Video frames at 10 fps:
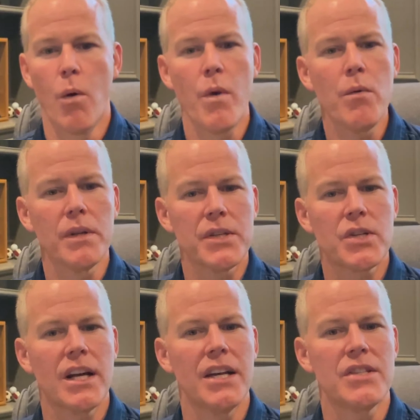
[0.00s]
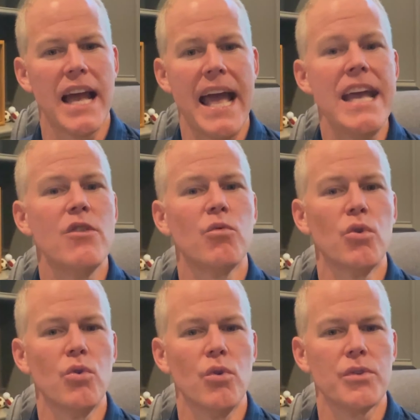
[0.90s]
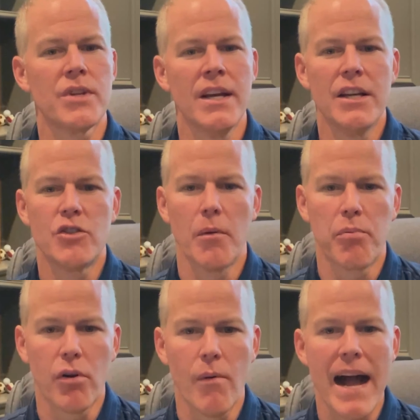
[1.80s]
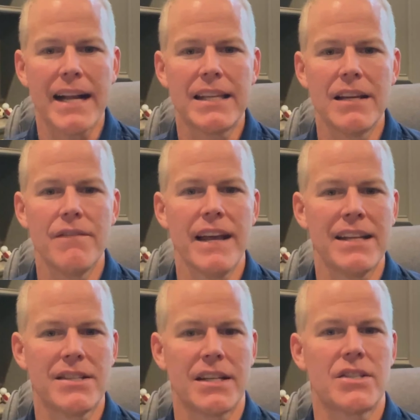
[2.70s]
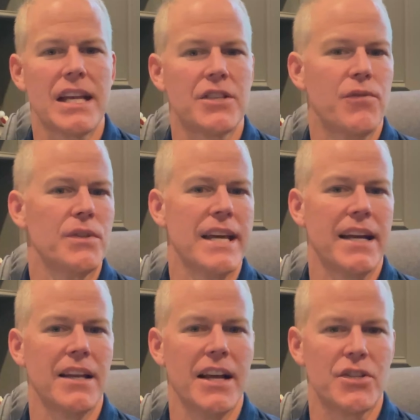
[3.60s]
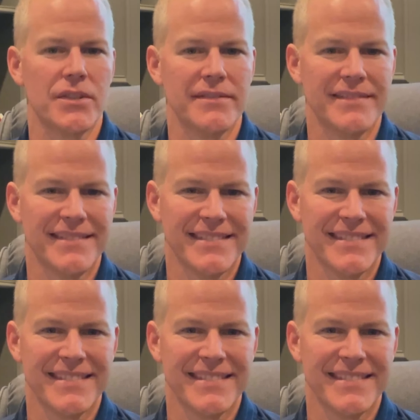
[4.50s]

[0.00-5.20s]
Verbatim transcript: where we will discuss eight rules to a proactive and successful debt collection.